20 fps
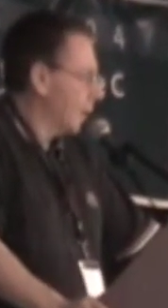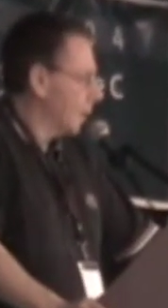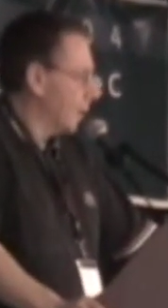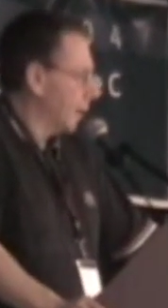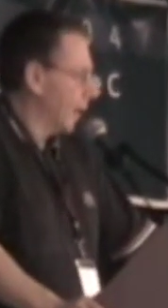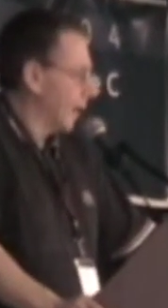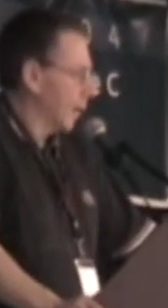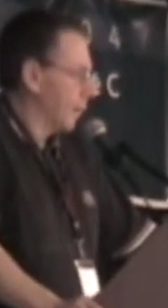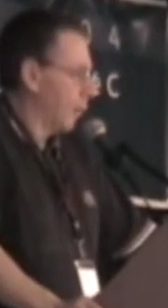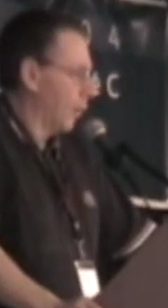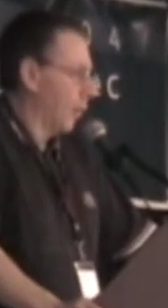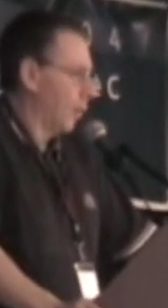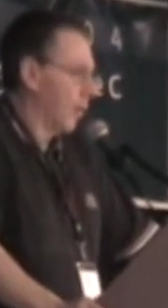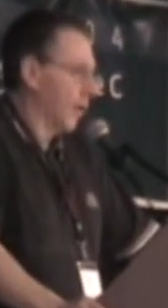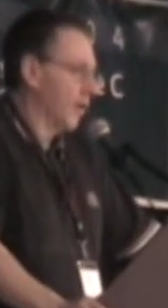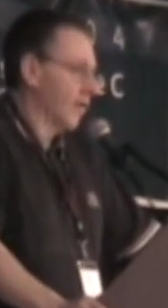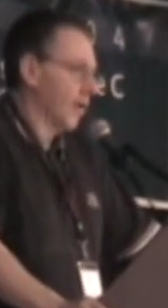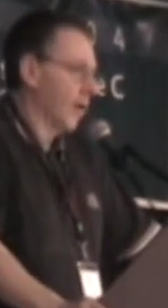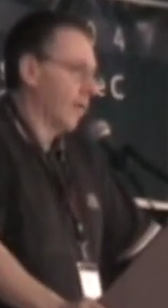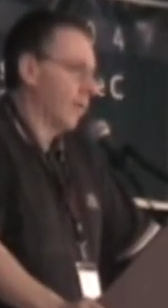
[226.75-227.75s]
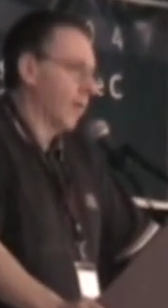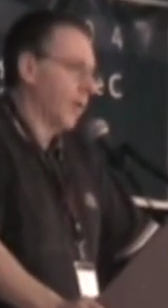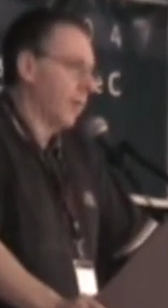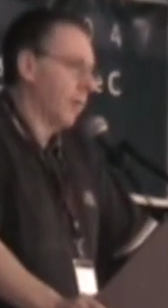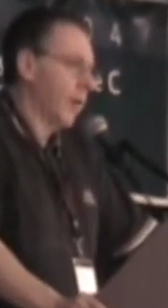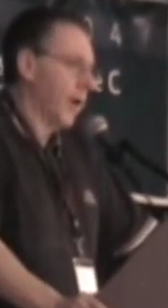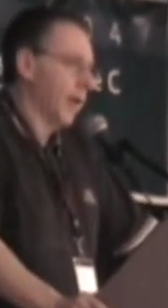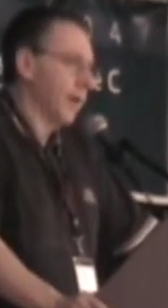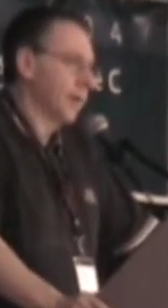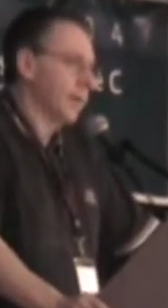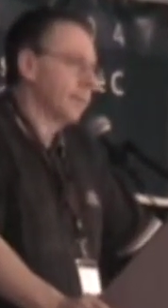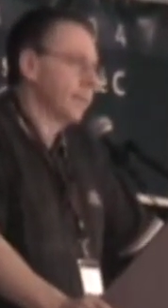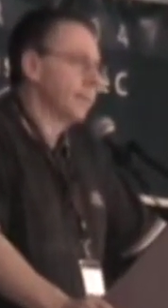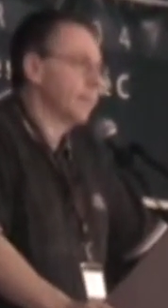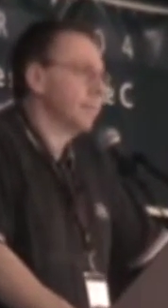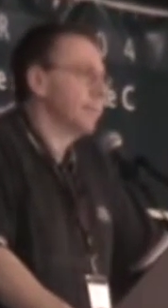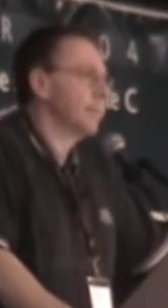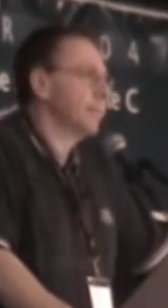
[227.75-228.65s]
that I could pull myself out of bed.